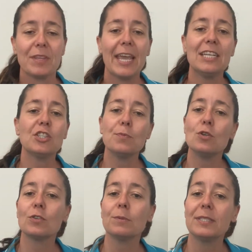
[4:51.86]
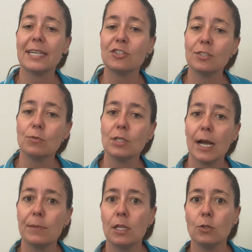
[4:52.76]
Each small group session will come
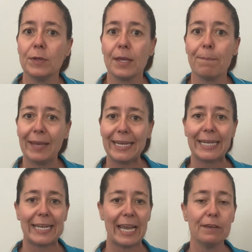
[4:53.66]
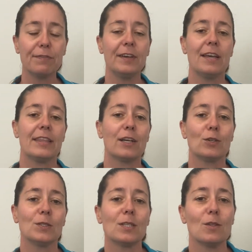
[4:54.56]
along with a PDF that
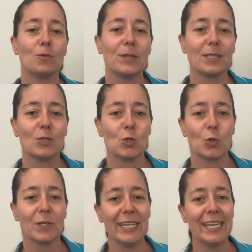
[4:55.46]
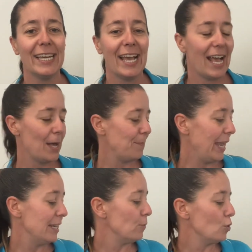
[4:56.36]
goes along with the story.
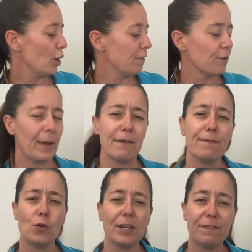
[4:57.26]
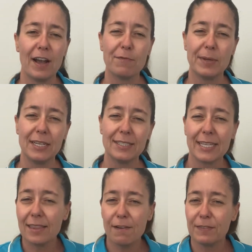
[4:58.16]
and it will go for about 45 minutes
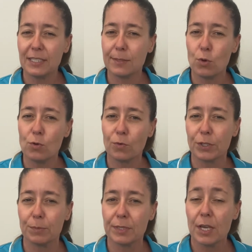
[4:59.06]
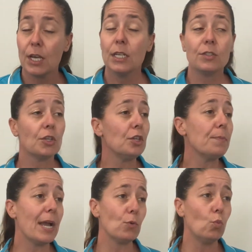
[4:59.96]
in lovely small groups. So you
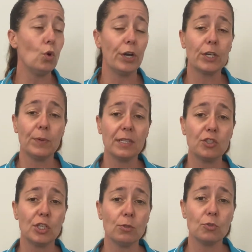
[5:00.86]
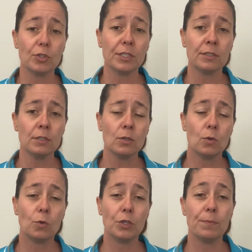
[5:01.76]
might work with children
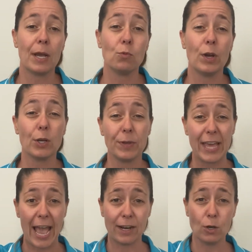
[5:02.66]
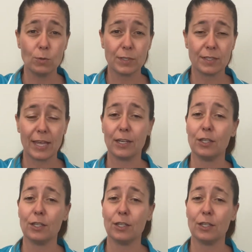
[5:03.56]
or you might work with adults that are